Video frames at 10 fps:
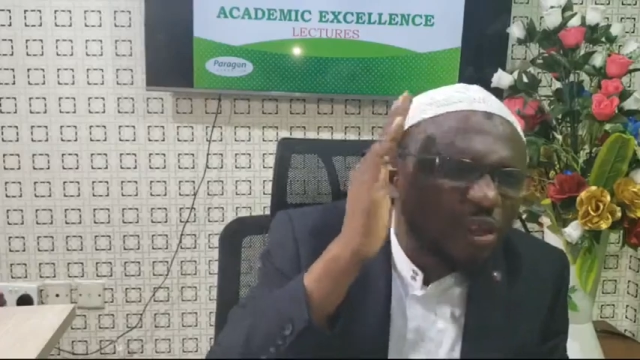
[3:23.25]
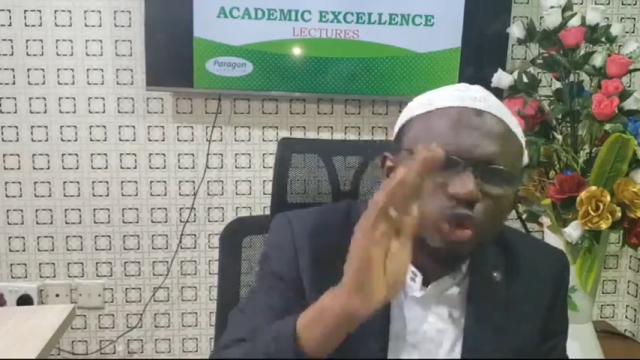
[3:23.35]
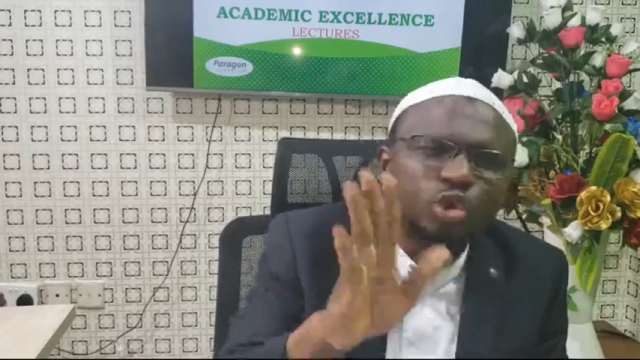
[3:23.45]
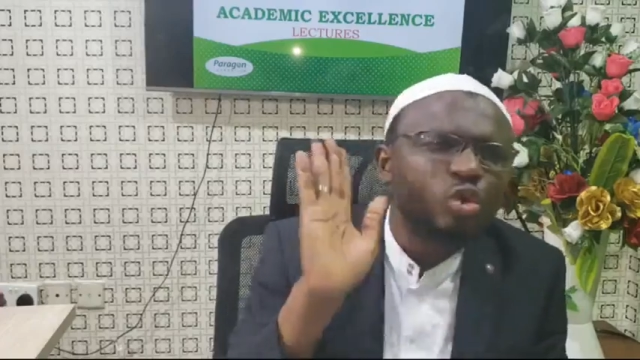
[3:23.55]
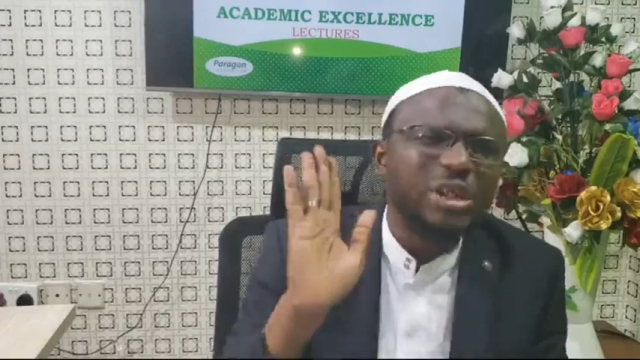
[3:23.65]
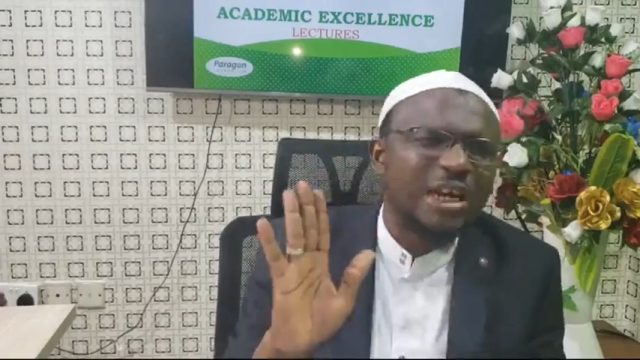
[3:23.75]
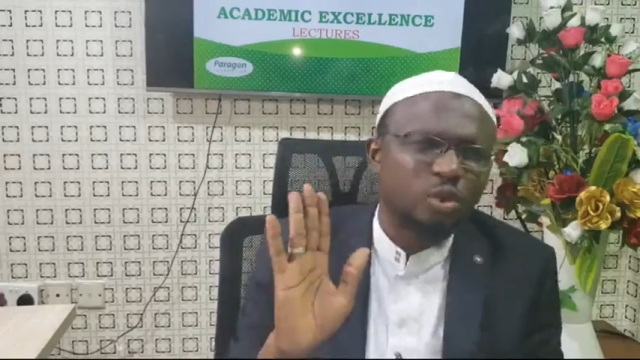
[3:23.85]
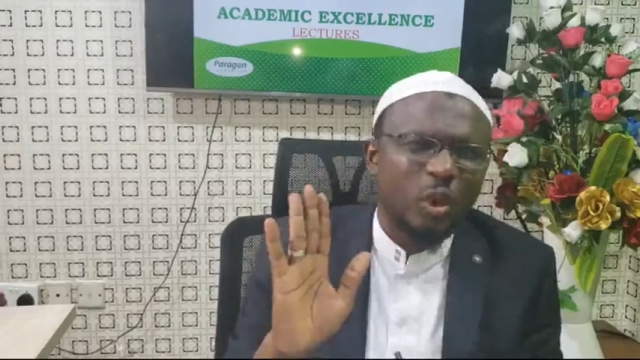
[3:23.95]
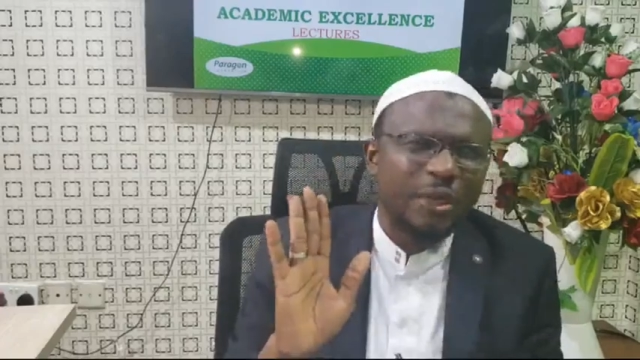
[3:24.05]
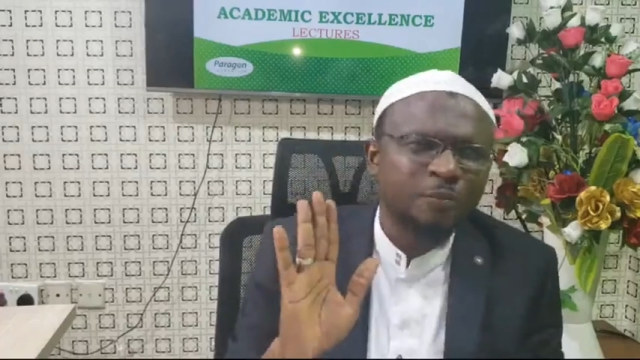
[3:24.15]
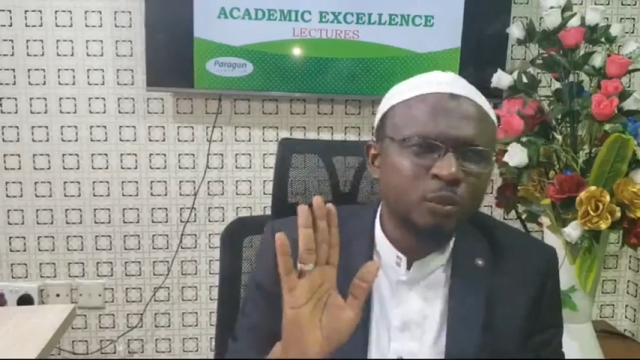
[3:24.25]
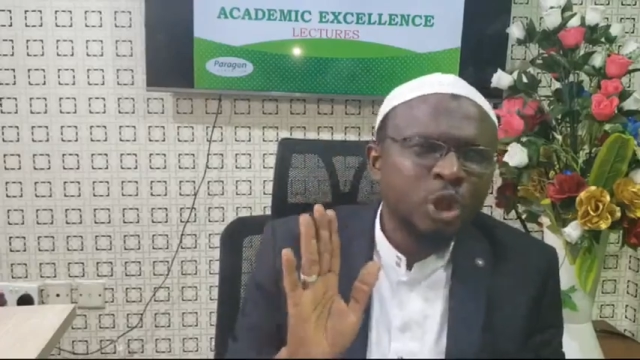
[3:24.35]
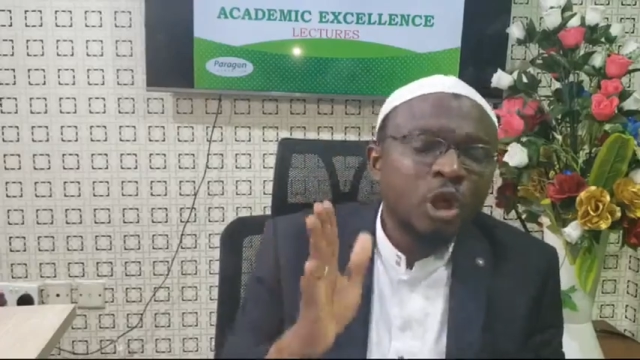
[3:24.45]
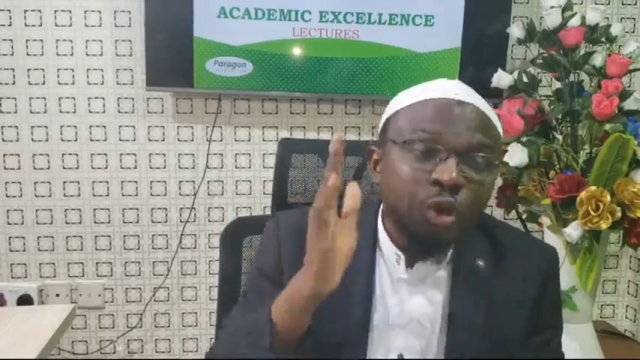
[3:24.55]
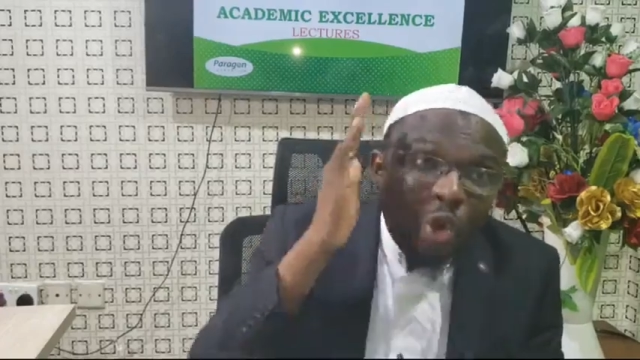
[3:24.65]
to do that one.
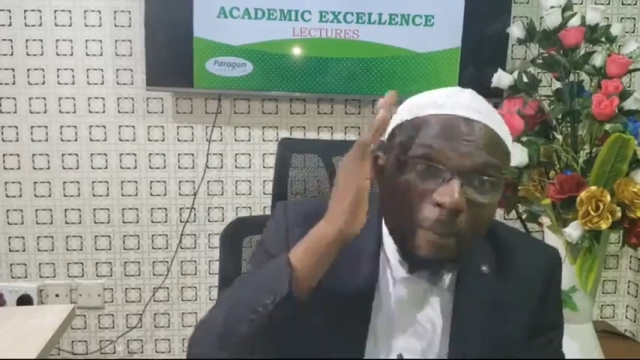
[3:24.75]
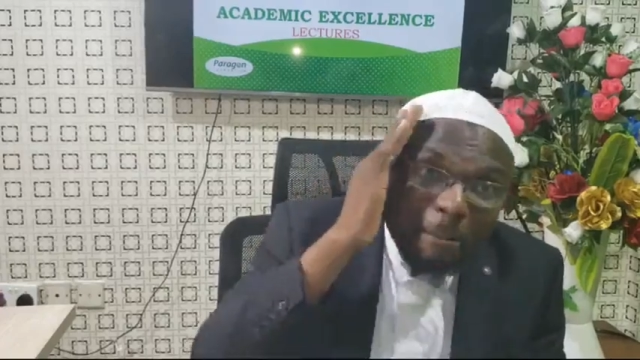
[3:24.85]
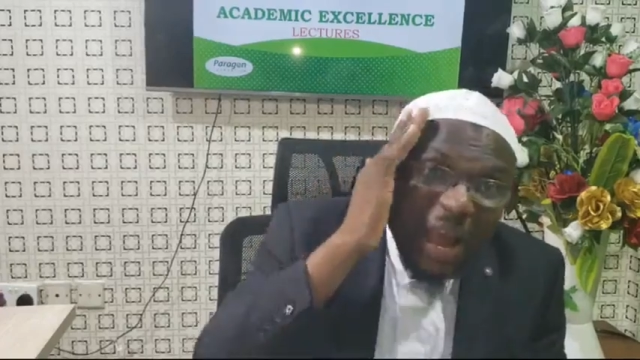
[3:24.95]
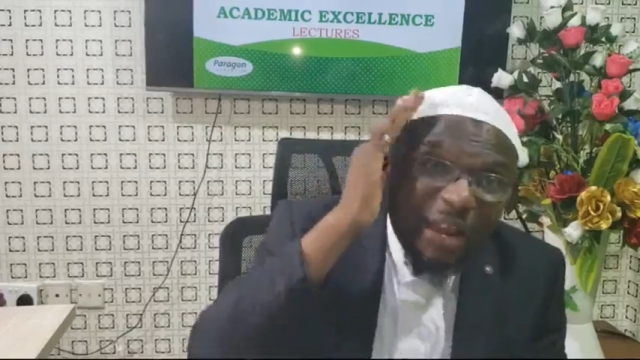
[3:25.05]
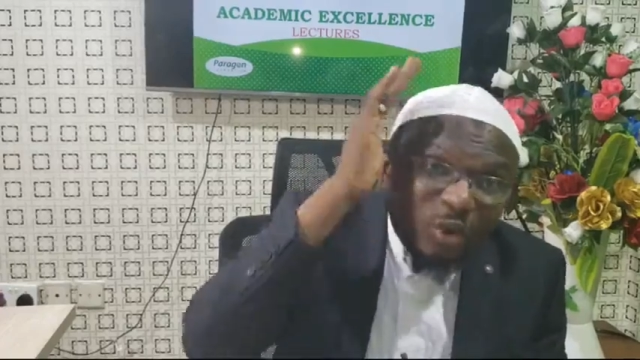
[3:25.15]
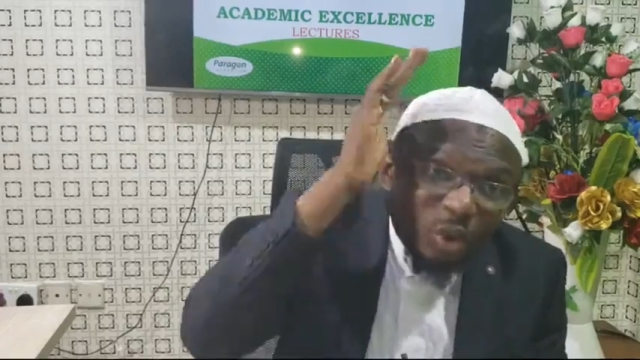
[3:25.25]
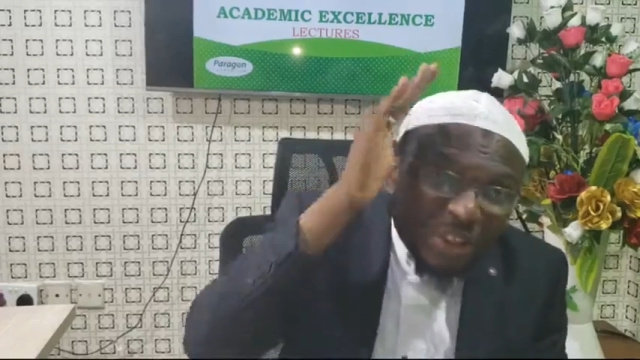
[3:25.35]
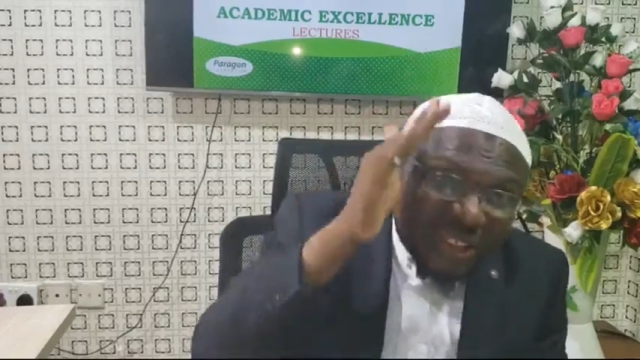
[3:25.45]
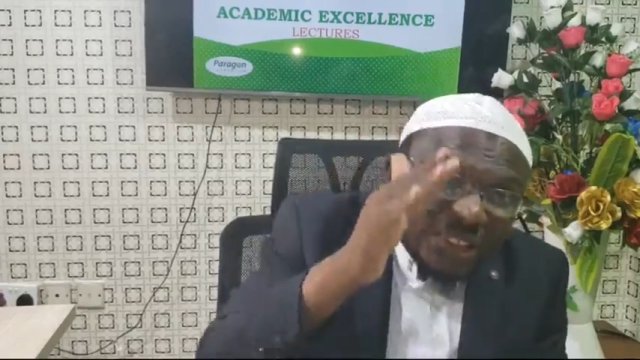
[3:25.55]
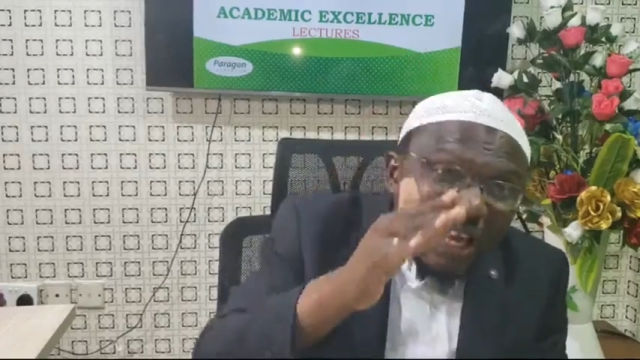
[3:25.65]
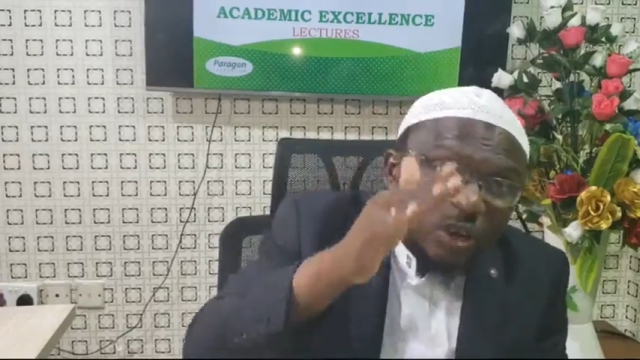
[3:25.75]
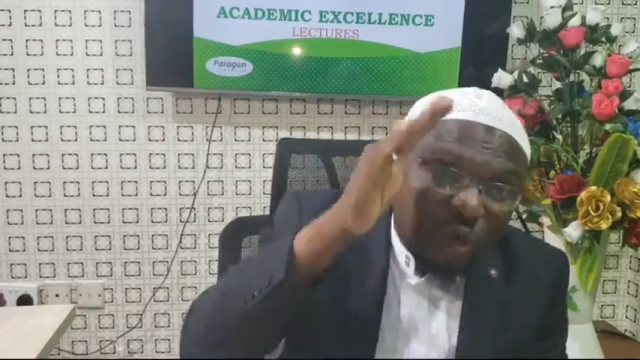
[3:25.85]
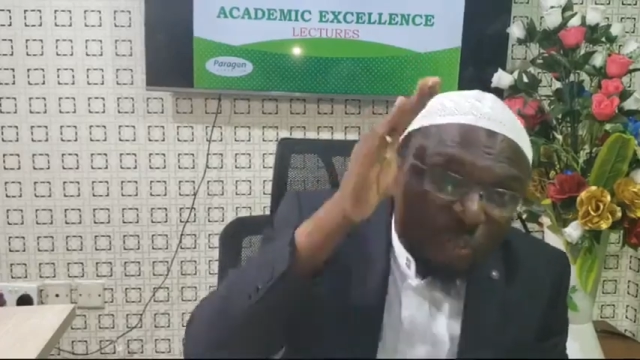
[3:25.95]
Your mind was sent to